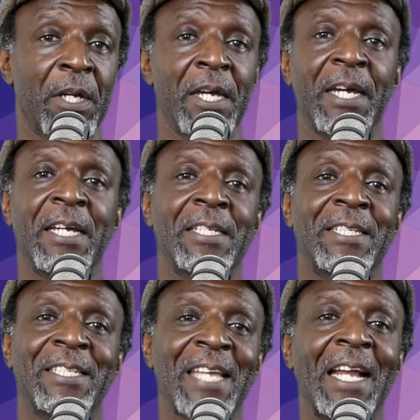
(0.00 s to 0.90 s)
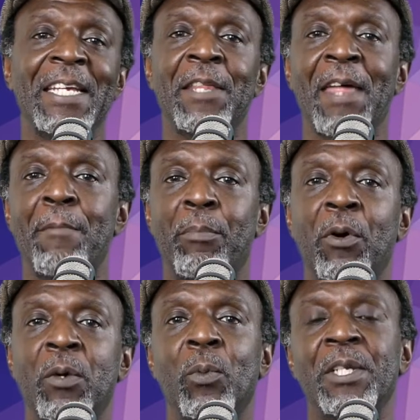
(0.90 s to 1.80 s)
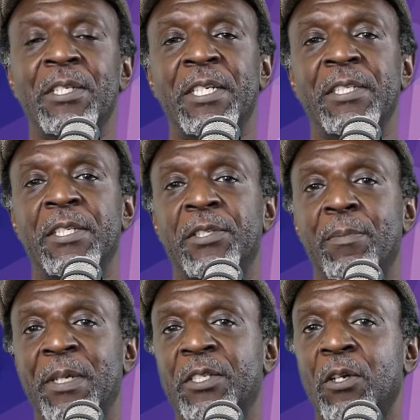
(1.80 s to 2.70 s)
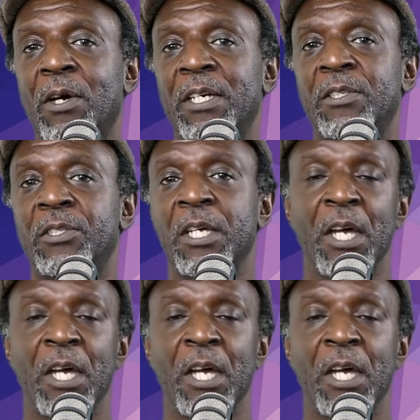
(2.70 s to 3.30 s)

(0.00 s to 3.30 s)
it is exactly at that point when it ceases to be science